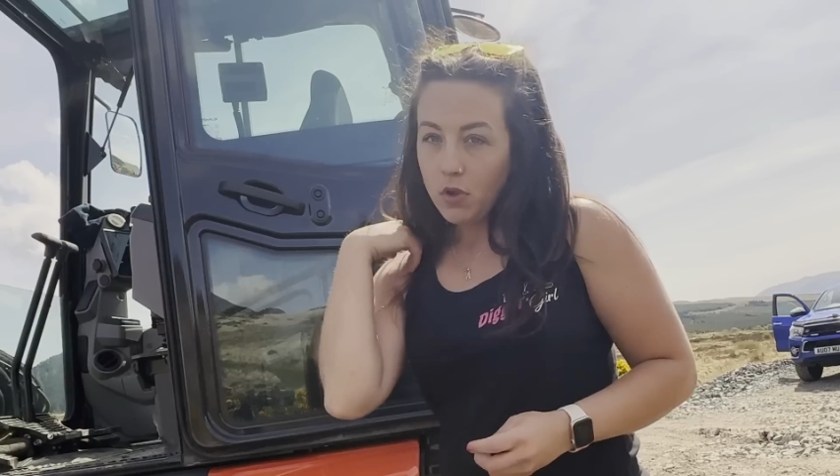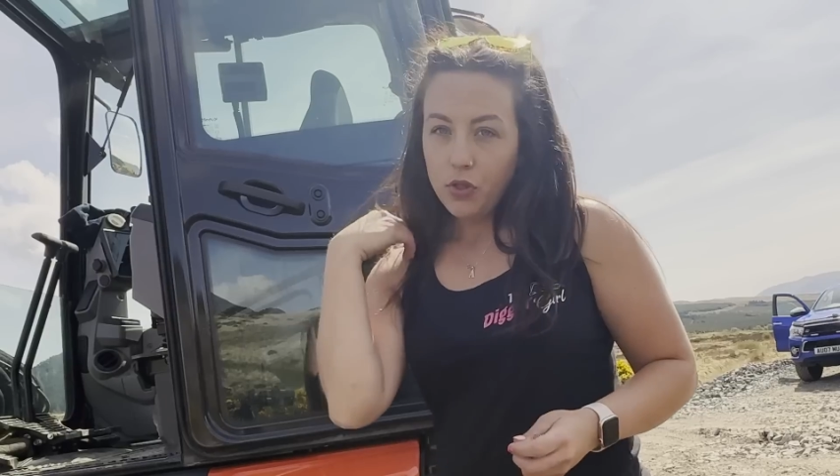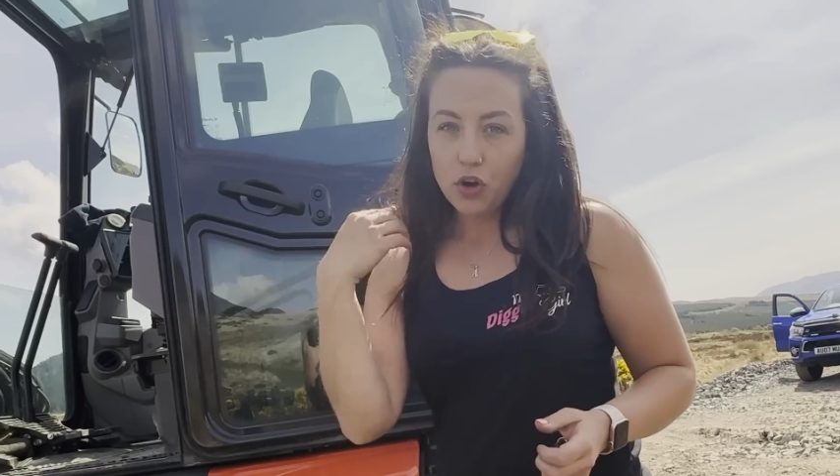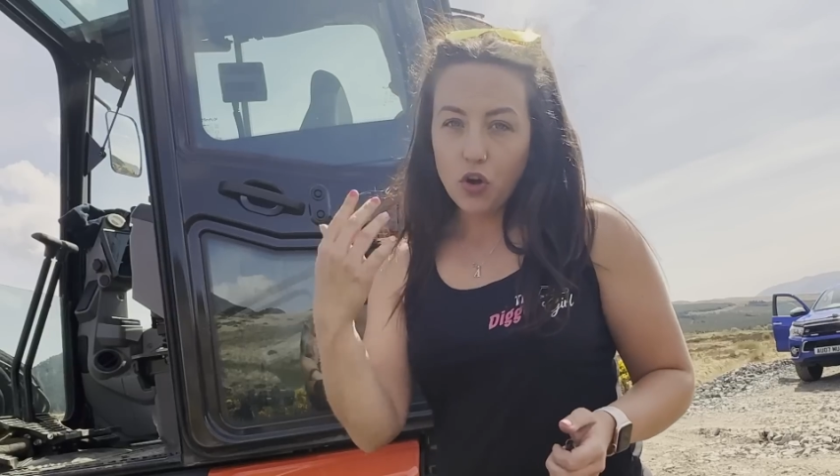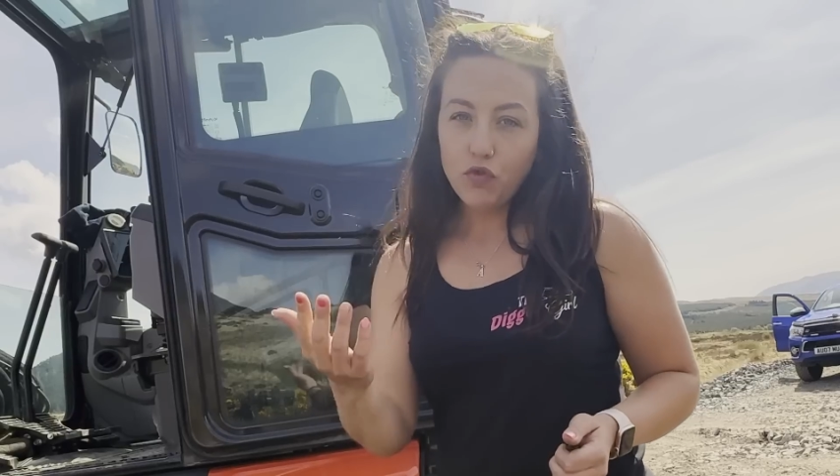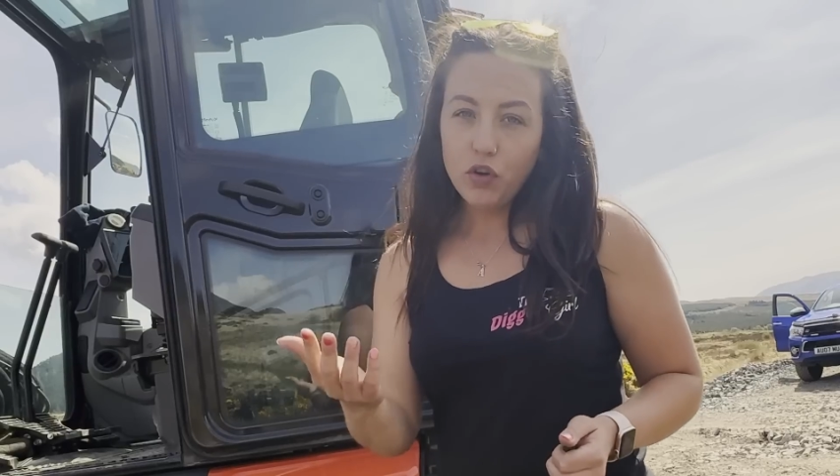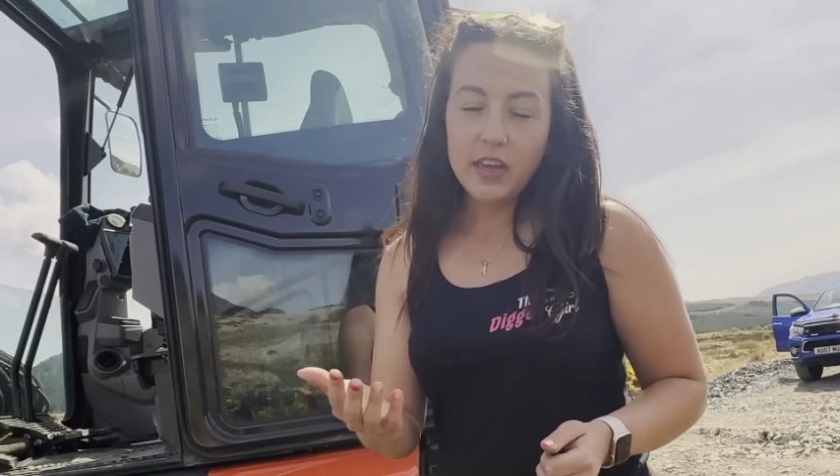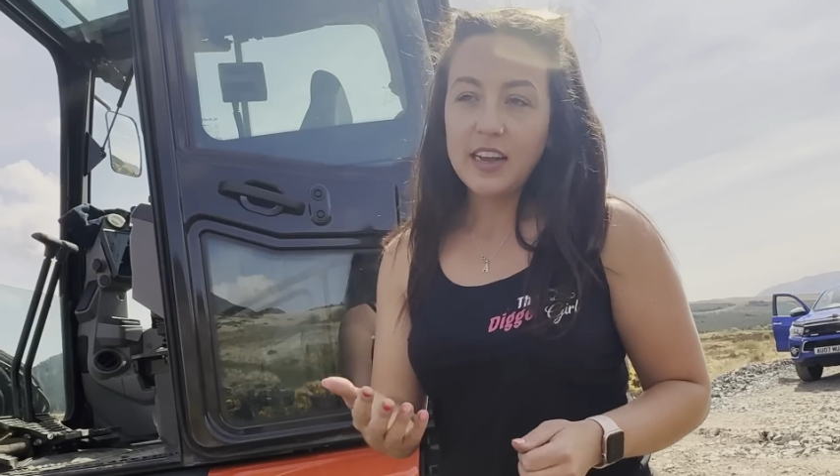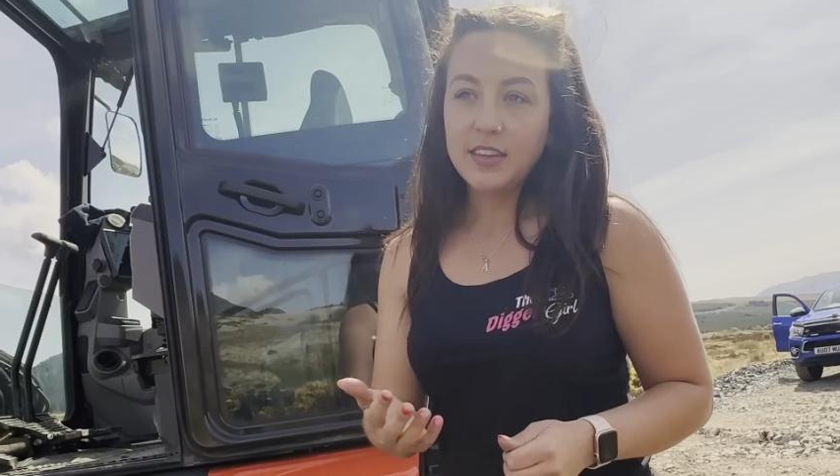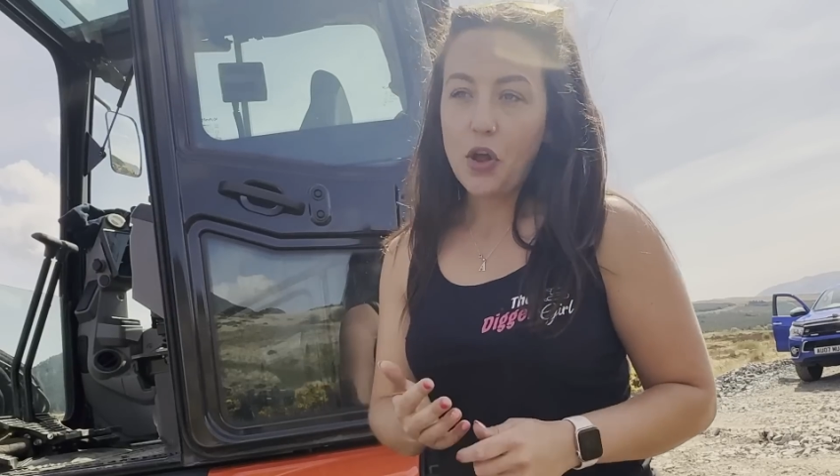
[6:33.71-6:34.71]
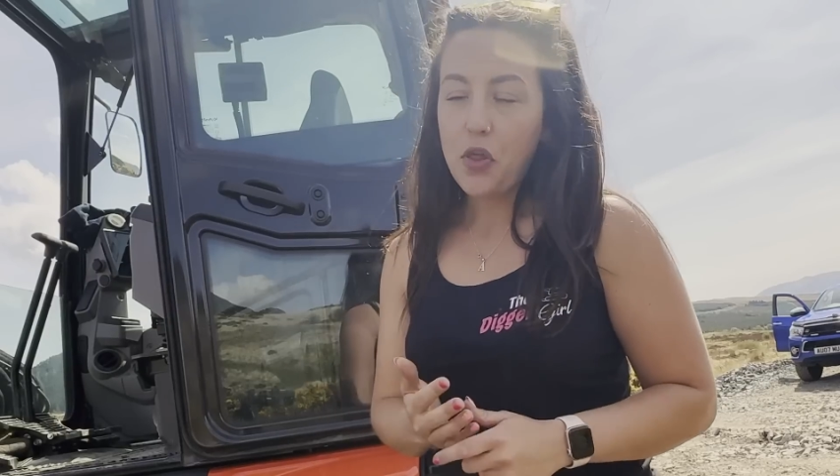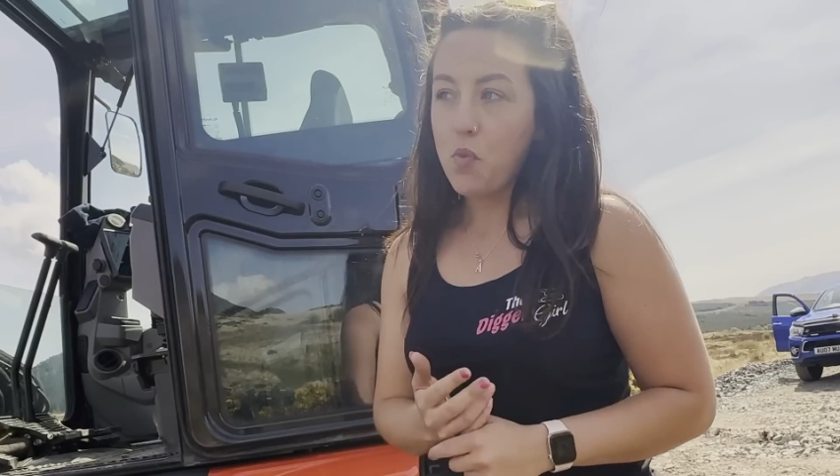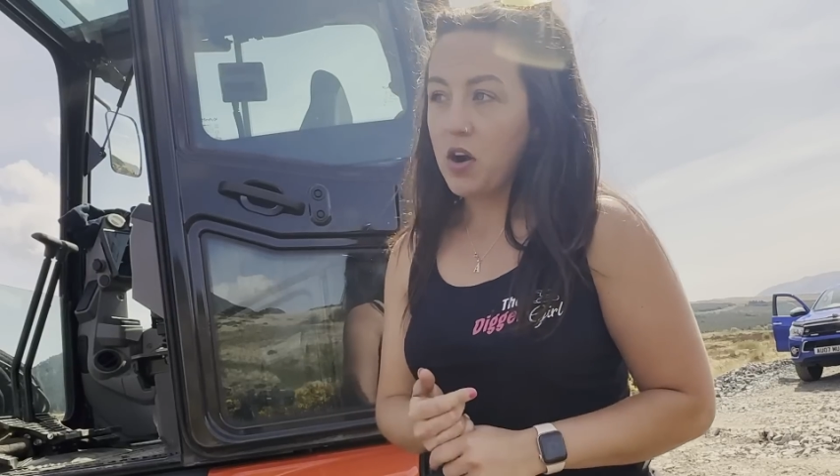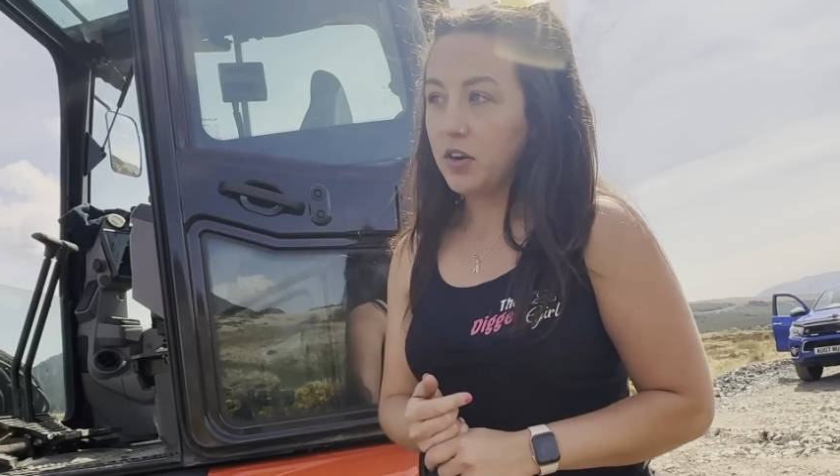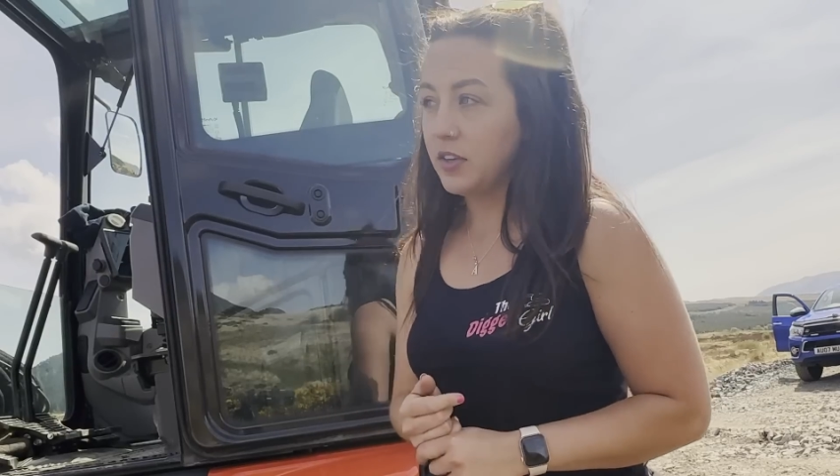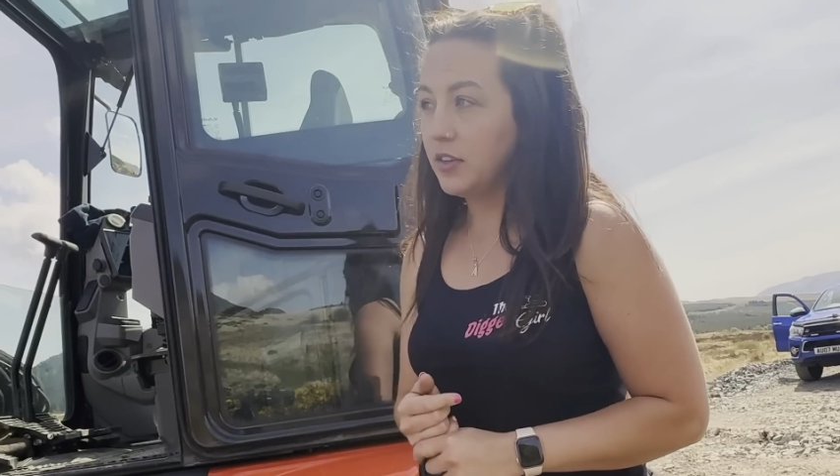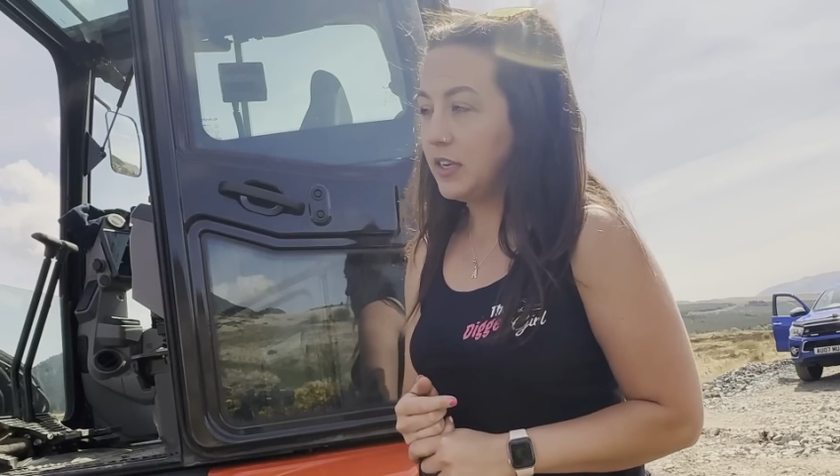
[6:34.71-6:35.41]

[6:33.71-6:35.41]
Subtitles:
There really is nothing worse than